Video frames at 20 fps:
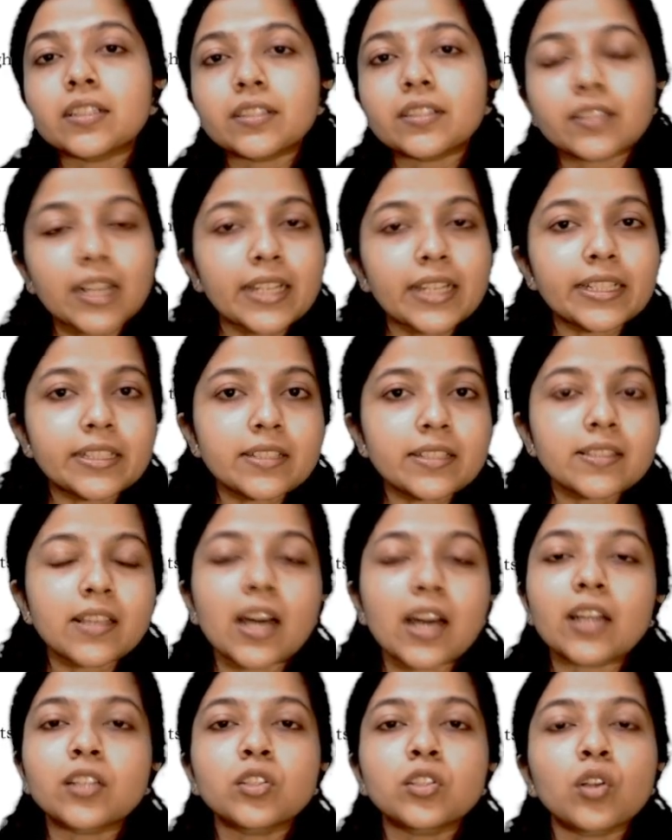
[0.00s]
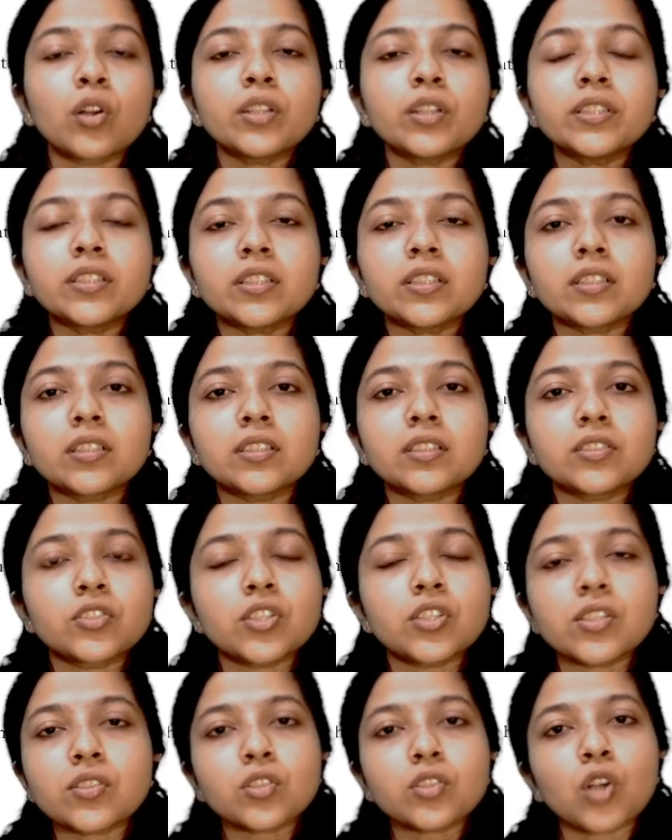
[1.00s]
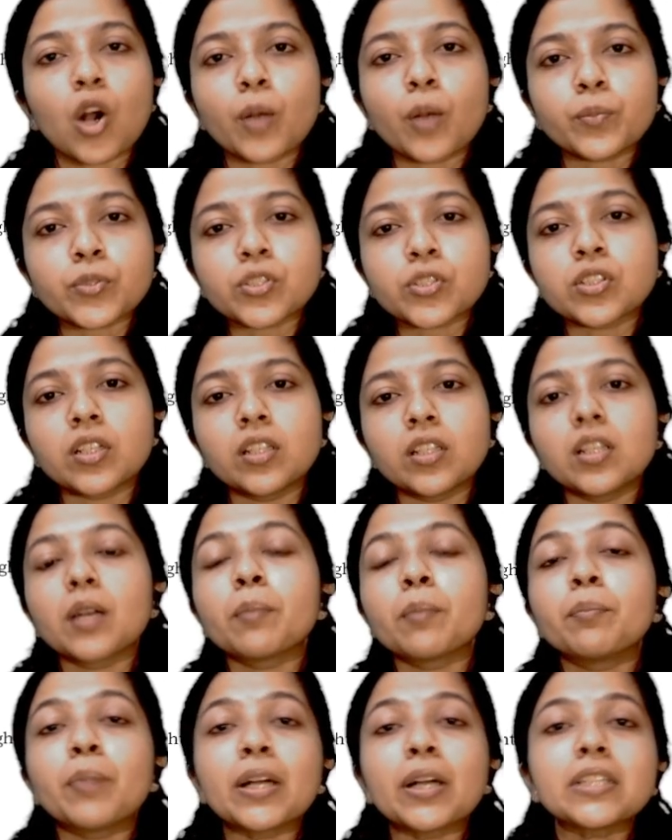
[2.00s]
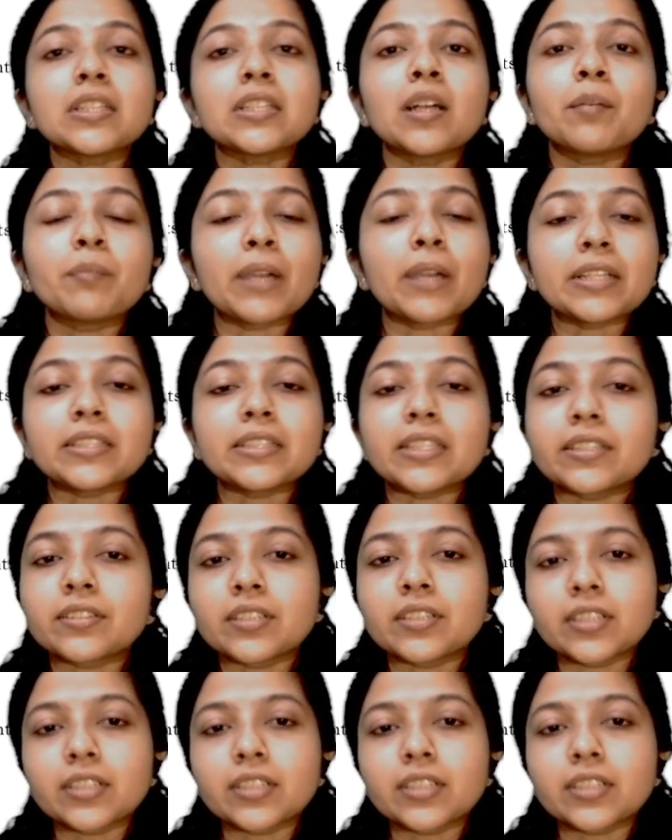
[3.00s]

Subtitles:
rights are not just optional but mandatory